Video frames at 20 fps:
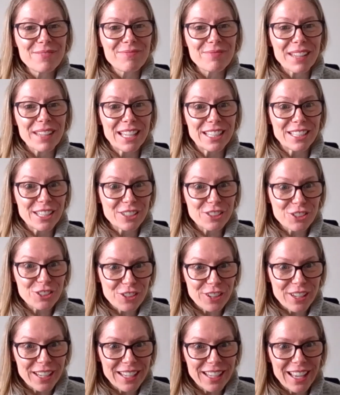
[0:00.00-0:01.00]

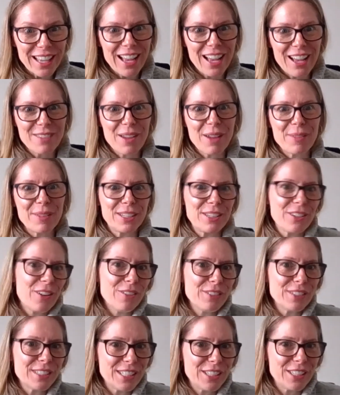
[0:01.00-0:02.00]
industry. I mean,
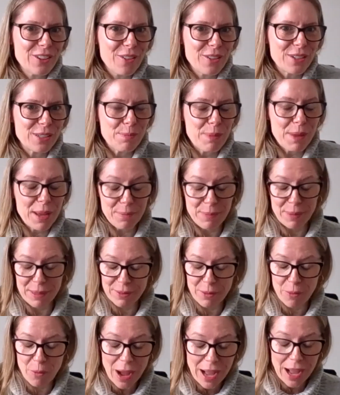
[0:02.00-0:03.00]
obviously, it's big,
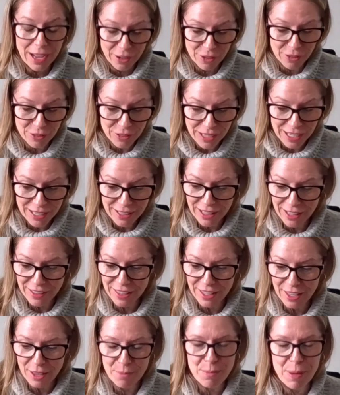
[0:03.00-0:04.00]
but wow, and
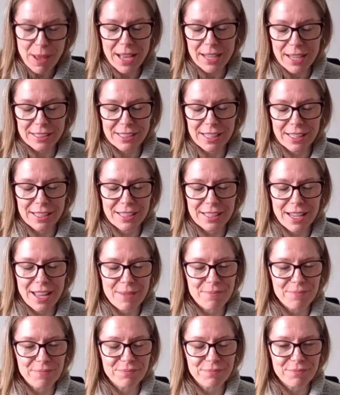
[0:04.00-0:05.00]
the impact,
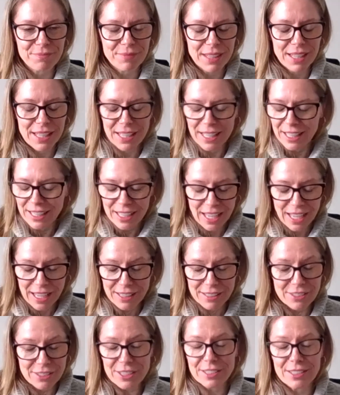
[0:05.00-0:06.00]
and
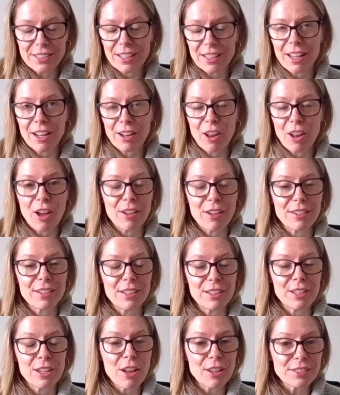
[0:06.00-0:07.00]
yeah, just a lot
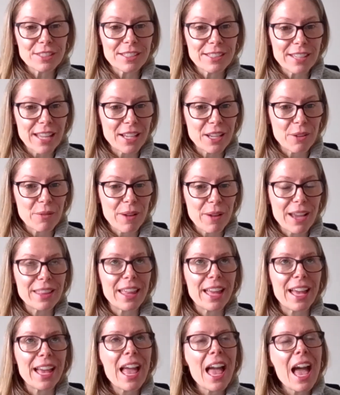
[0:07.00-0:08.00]
to take away
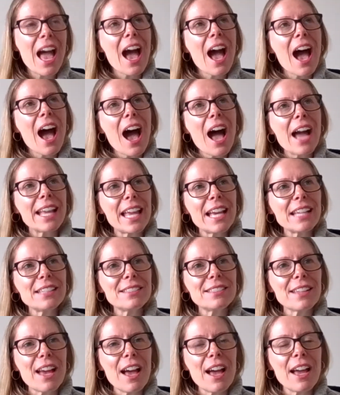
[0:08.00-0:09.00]
there. I
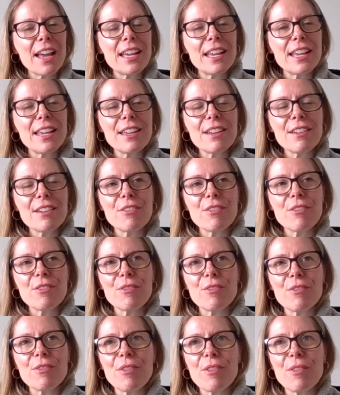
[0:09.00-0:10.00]
guess I
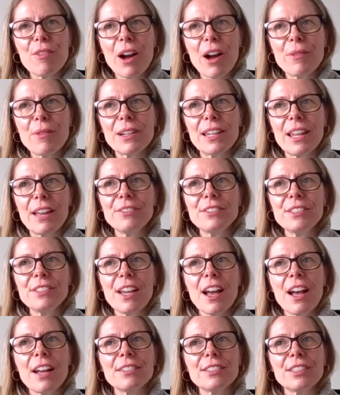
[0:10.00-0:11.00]
would love to
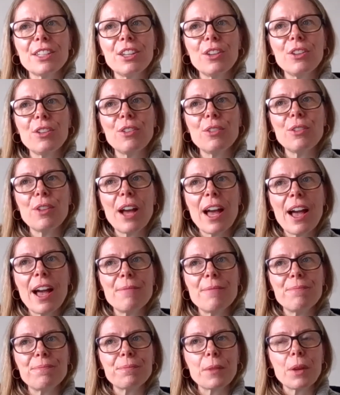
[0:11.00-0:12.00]
ask you,
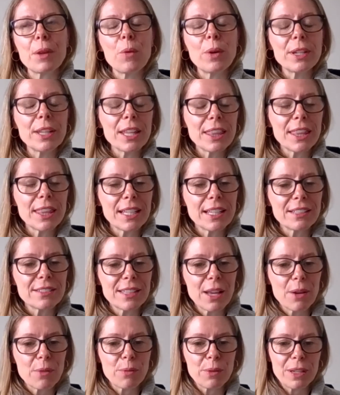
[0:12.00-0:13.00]
one of the things
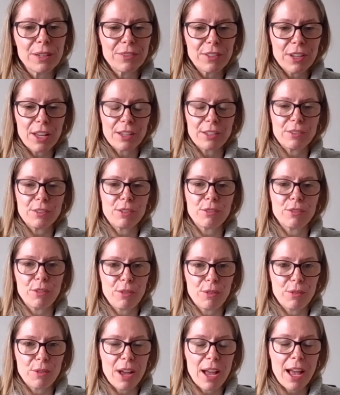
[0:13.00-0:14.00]
that we've learned
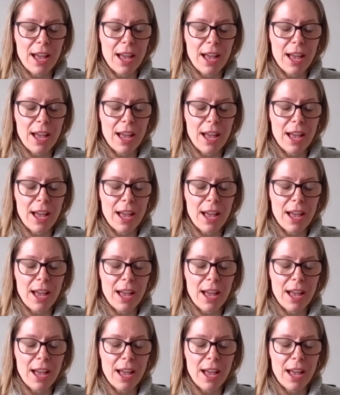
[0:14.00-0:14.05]
through